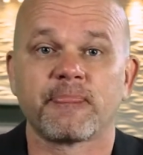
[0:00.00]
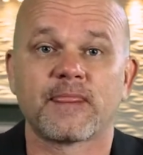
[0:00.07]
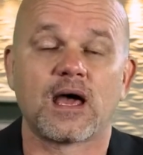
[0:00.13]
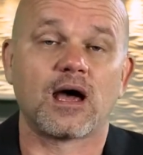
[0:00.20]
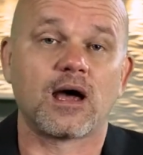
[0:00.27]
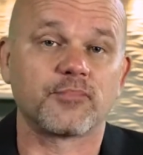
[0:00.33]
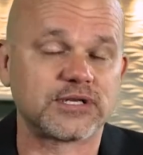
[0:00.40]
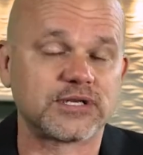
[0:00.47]
Uh,
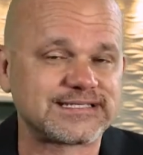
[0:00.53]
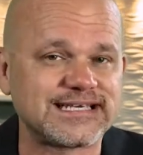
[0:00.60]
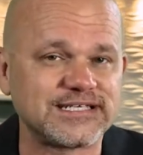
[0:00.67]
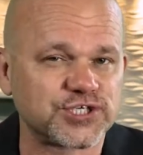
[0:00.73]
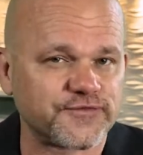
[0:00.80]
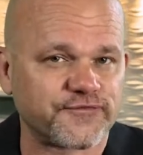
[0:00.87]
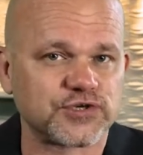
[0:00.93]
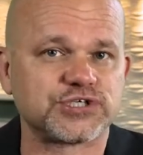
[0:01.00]
I'm going to teach
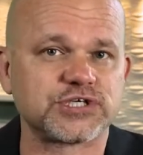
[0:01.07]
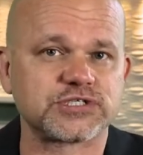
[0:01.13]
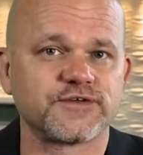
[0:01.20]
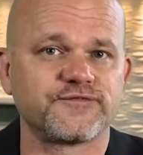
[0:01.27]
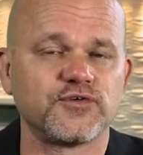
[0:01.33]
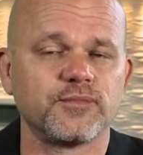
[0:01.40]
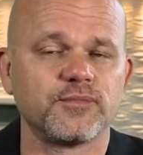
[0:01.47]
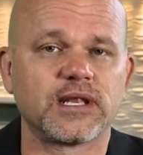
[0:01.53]
it for just a
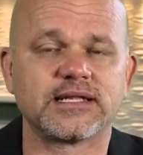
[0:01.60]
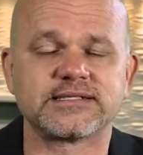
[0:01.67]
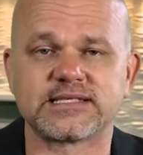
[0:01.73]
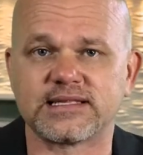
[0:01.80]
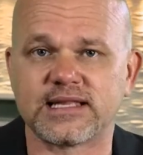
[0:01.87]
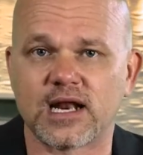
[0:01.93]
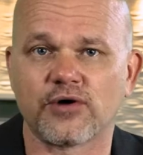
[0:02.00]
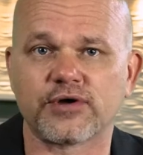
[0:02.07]
few minutes
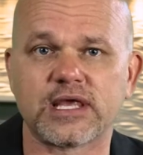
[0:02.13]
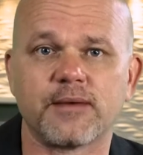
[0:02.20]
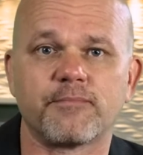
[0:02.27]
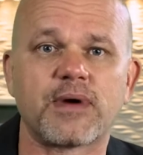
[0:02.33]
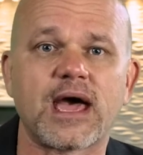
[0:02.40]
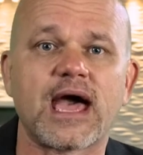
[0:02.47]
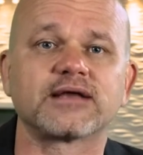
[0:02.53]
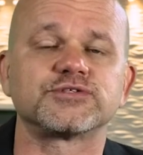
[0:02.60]
and then I'll get
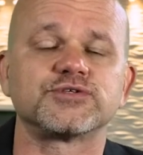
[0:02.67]
back